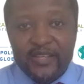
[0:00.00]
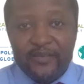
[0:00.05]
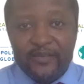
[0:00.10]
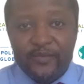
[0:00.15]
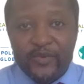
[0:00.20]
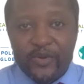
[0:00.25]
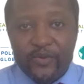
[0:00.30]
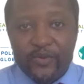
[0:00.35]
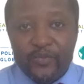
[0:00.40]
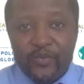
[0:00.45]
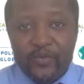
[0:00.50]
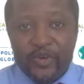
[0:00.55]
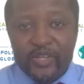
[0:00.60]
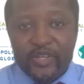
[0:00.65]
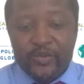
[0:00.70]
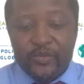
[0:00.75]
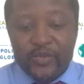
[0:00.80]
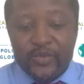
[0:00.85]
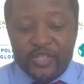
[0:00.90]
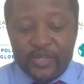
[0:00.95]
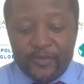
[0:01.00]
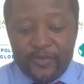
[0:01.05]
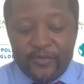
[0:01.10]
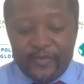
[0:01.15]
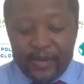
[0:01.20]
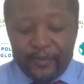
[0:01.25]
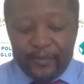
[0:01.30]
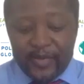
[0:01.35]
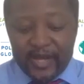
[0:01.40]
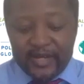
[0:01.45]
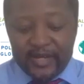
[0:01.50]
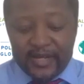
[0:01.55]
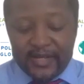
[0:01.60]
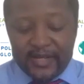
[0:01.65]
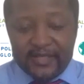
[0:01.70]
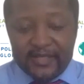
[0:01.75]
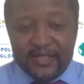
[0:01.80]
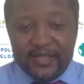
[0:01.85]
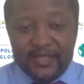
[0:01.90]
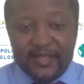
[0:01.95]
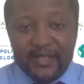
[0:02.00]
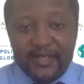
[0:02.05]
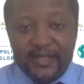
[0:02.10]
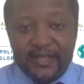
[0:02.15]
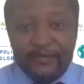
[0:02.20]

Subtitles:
working with some of our partners in